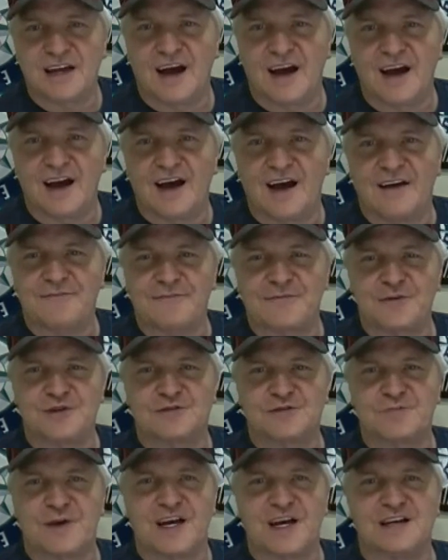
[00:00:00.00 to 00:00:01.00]
a guy off
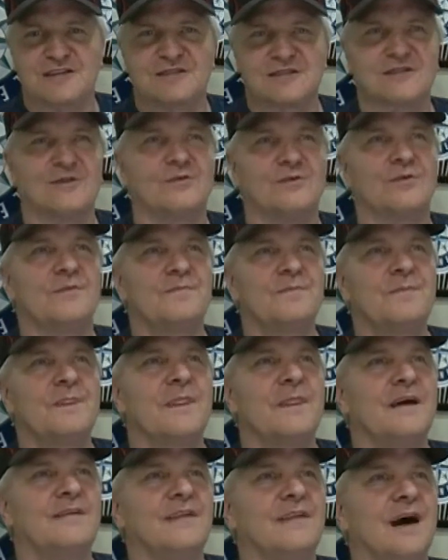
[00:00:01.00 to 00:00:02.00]
first base, so
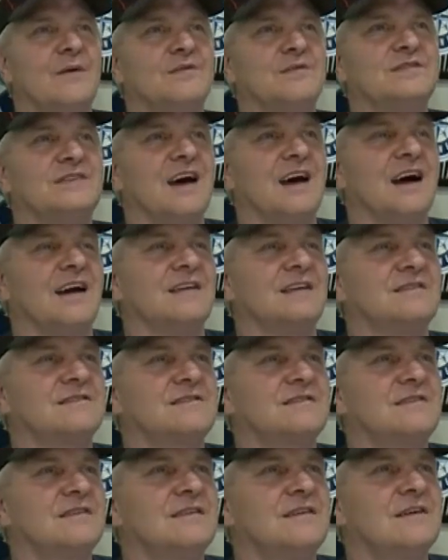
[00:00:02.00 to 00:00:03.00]
that was
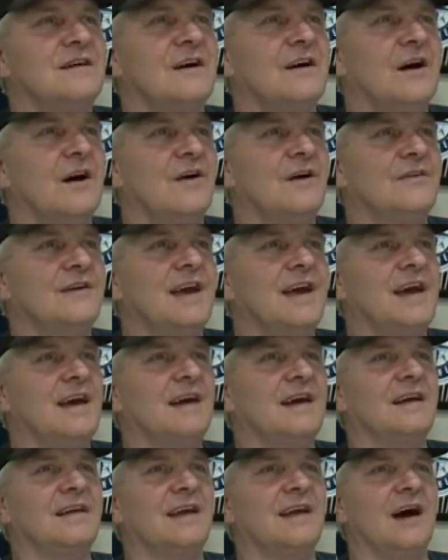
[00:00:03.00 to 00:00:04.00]
nice.
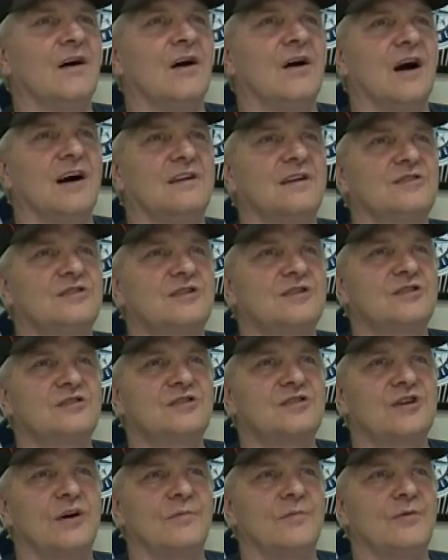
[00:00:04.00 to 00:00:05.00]
Okay, now on to the
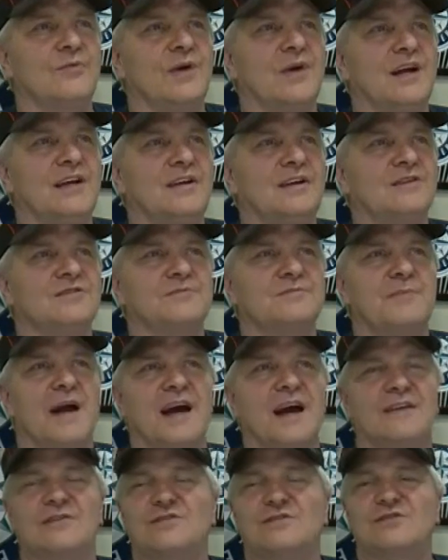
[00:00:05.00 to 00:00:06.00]
Tacoma Rainiers.
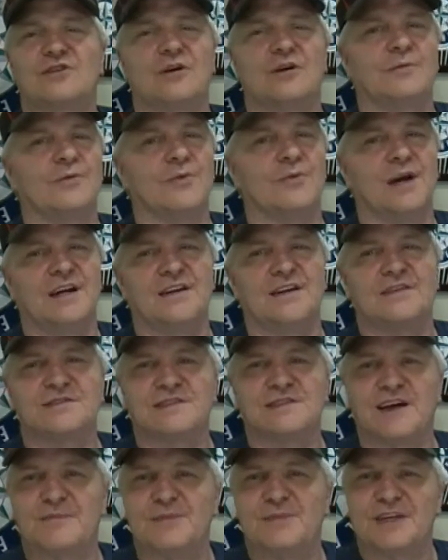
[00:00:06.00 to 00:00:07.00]
Man, the Tacoma
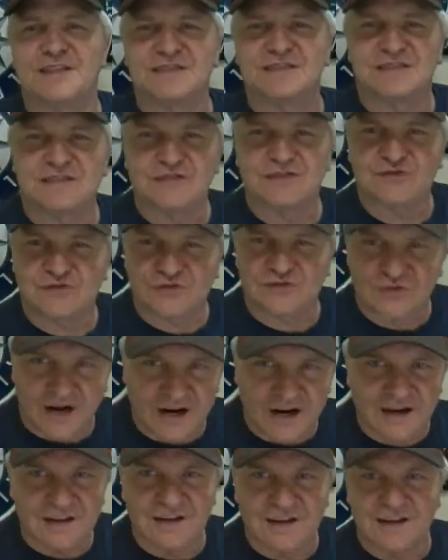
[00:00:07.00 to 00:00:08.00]
Rainiers have been
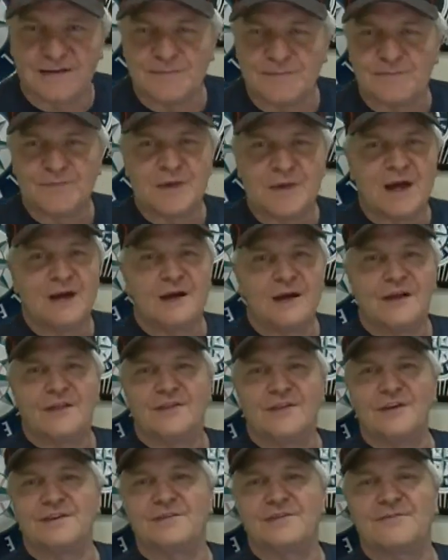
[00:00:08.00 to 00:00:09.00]
struggling.
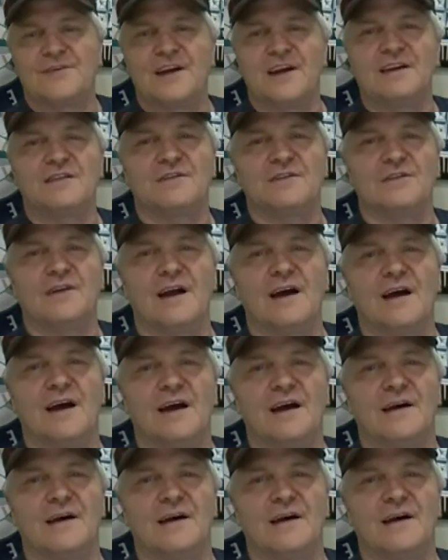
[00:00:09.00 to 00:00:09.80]
They're defending their